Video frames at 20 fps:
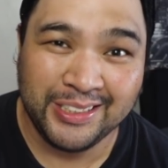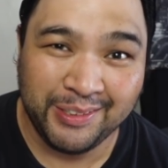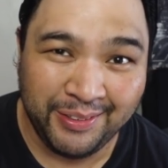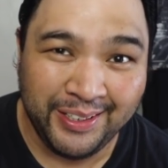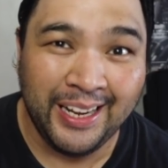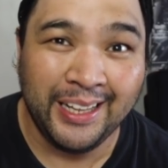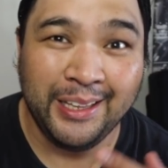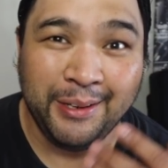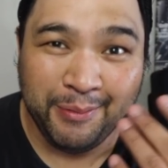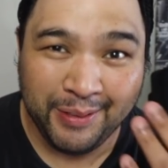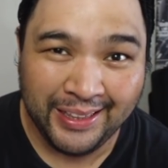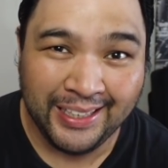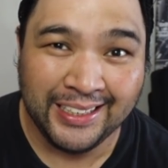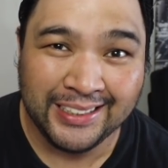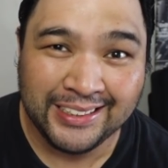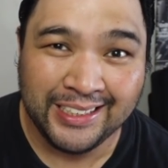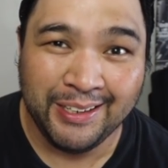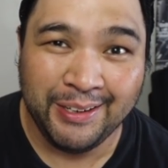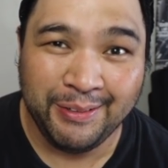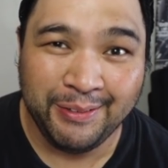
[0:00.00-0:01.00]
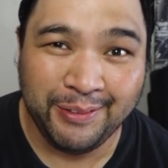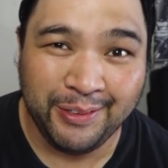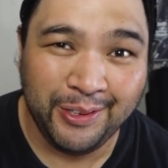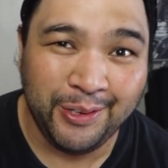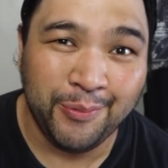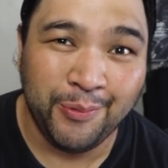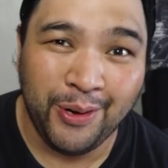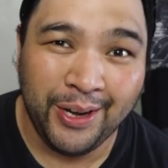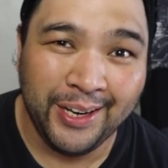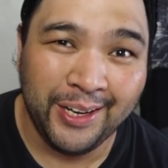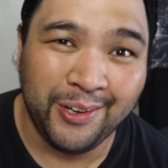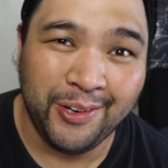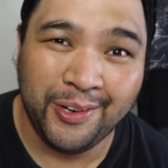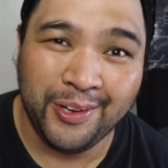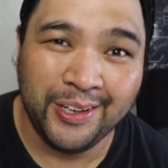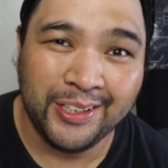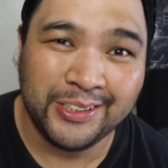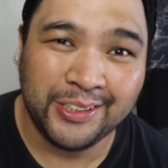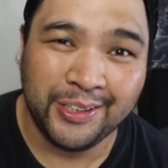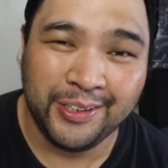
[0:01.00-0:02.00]
Sabi natin, madalas kang gumawa ng
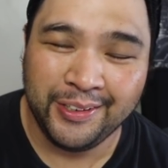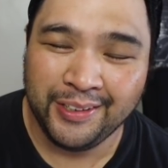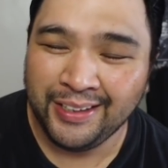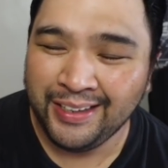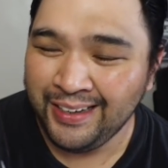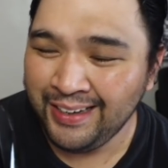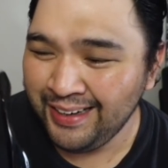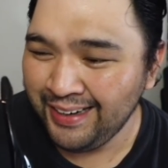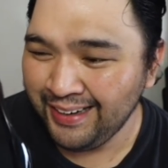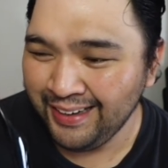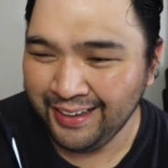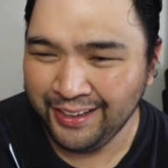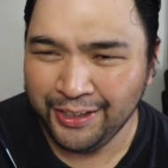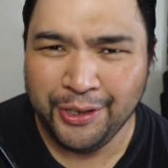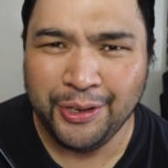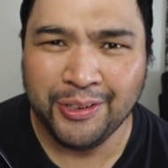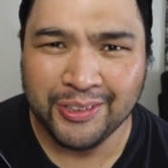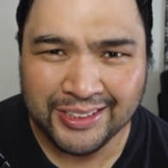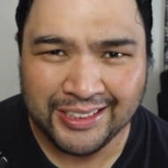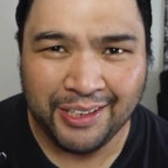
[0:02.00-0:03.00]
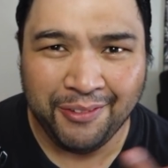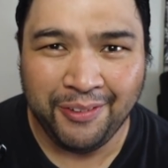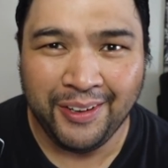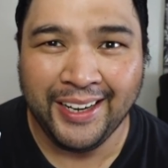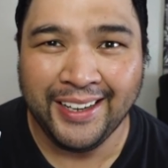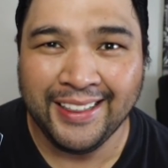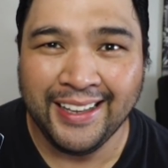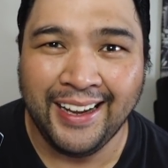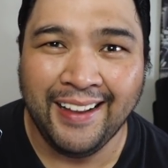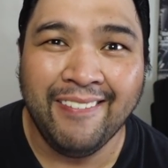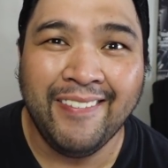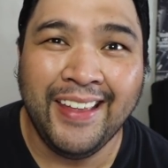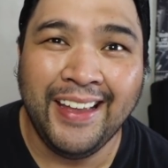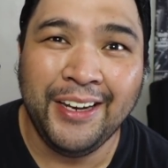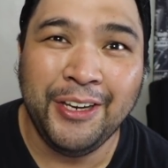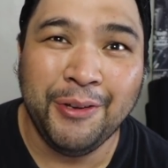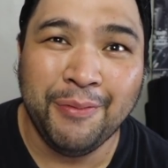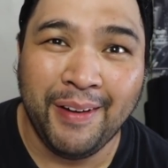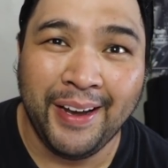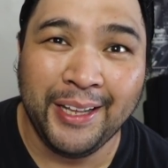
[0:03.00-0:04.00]
calls or, you know, stuff like that.
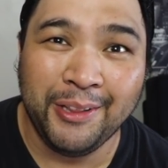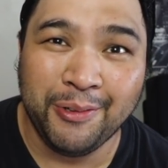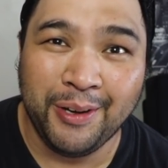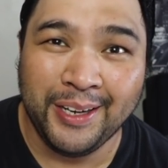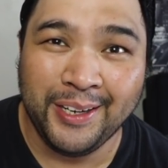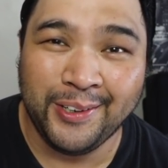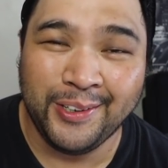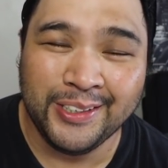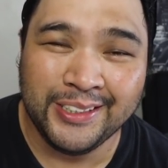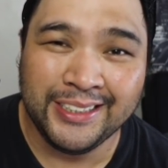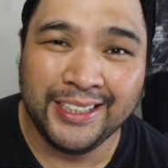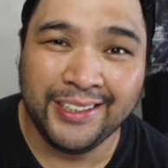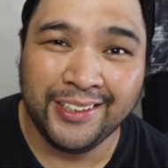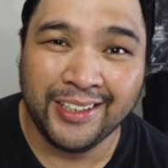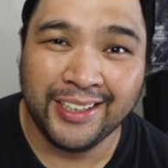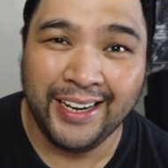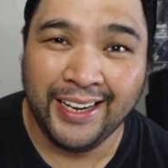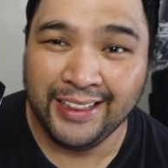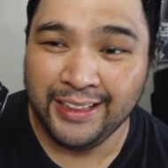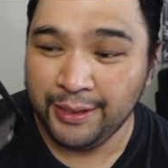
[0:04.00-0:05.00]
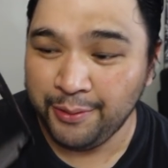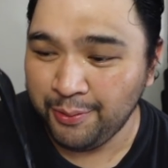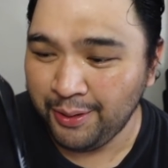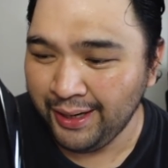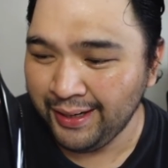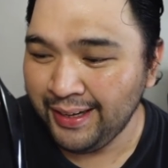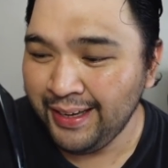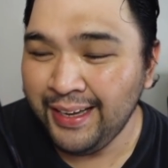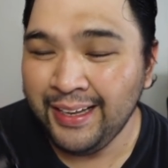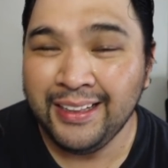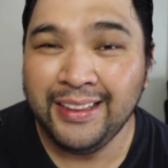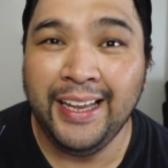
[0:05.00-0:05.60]
Then you might want to consider getting one.